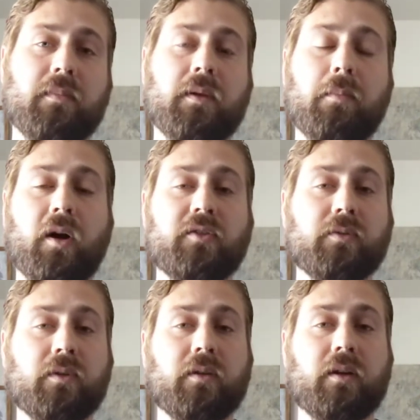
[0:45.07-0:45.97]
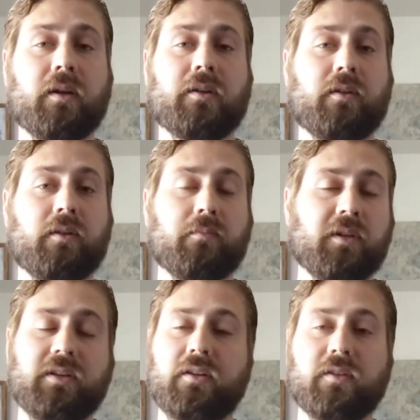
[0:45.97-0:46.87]
the module under
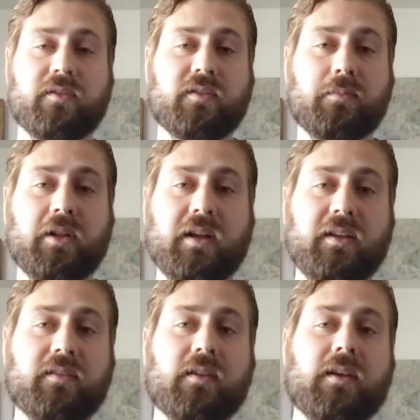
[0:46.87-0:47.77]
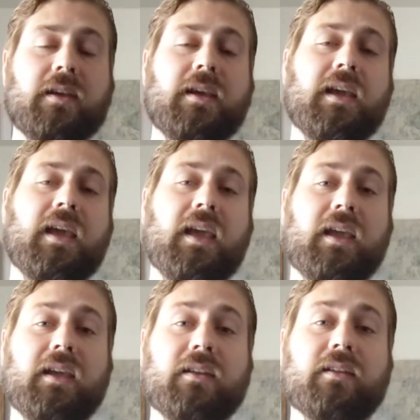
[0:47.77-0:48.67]
materials and supplies
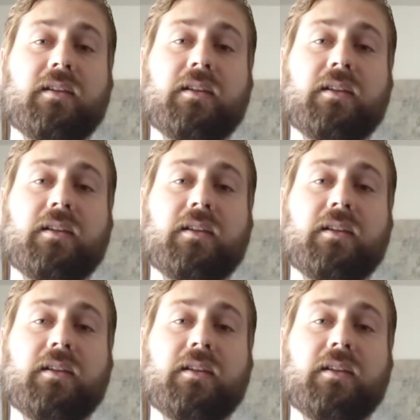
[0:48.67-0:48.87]
and